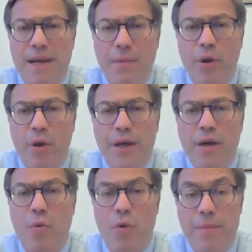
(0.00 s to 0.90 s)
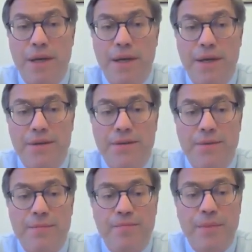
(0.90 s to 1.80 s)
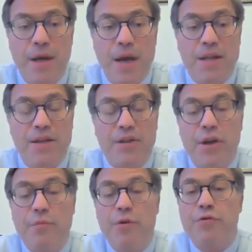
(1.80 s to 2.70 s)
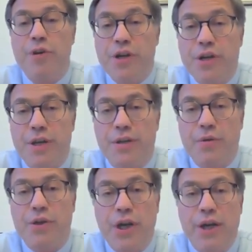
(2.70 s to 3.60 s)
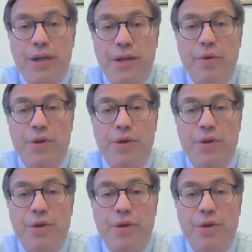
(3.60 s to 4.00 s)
metabolic comorbidities. The term nutrition-associated,